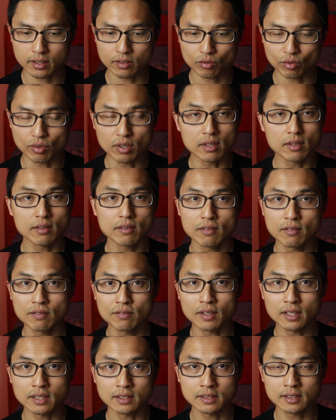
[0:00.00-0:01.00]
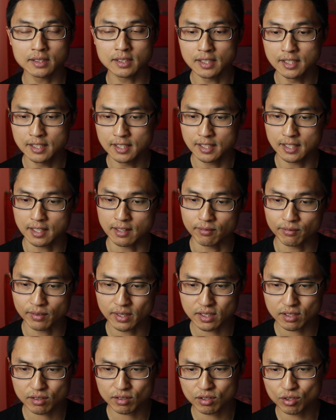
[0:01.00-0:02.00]
3 funds
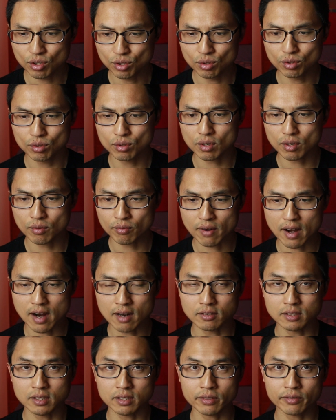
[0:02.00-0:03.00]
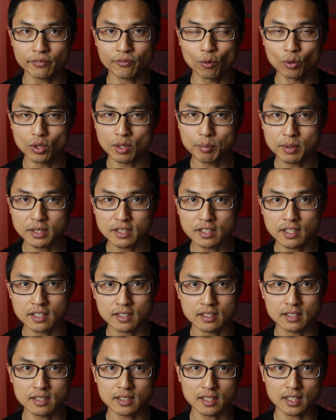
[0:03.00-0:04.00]
invest to around
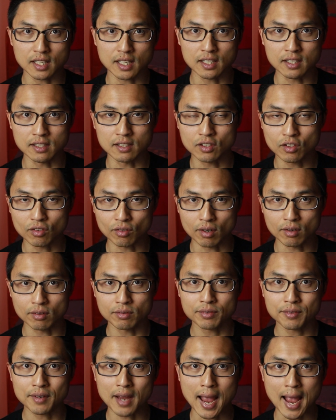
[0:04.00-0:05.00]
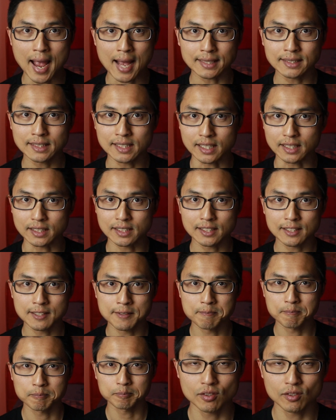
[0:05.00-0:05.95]
40% in growth assets.